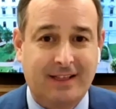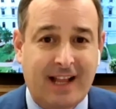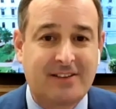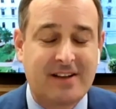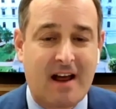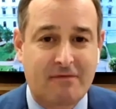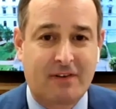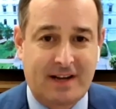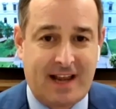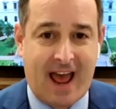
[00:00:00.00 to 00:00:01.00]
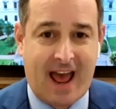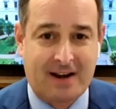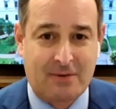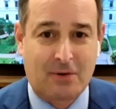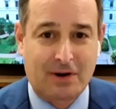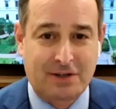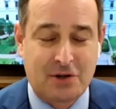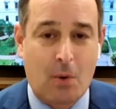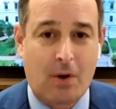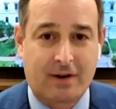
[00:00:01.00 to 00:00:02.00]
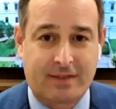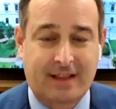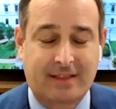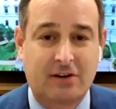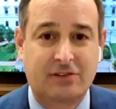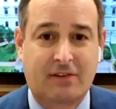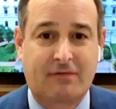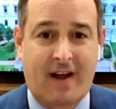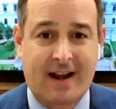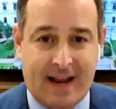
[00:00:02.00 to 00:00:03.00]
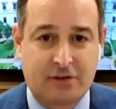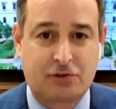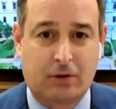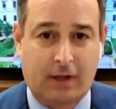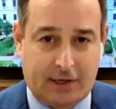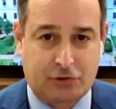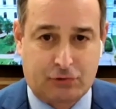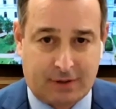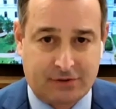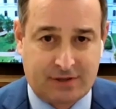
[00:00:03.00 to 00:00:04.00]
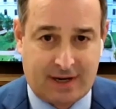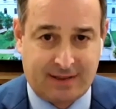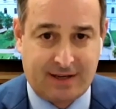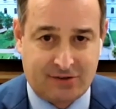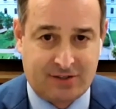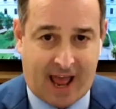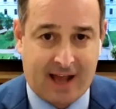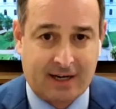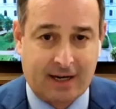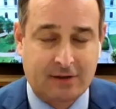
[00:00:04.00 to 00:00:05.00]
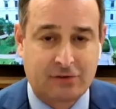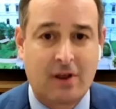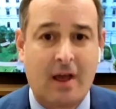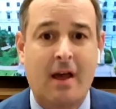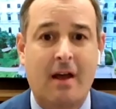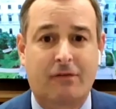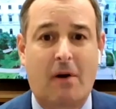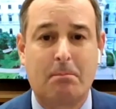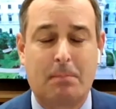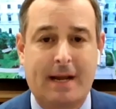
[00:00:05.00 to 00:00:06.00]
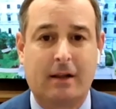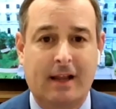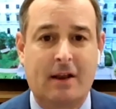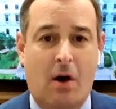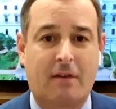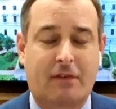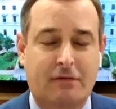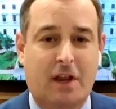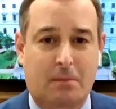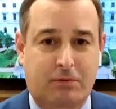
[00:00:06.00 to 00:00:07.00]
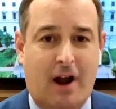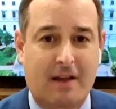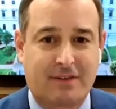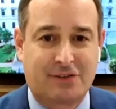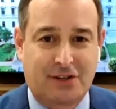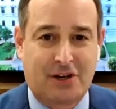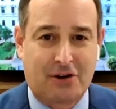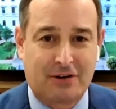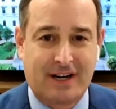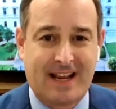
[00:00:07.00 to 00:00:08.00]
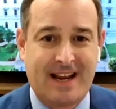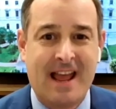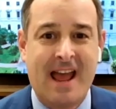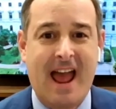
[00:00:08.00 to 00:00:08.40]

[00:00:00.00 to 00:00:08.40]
Let's not forget or ignore that there's a financial interest in these candidates from peeling off of their private security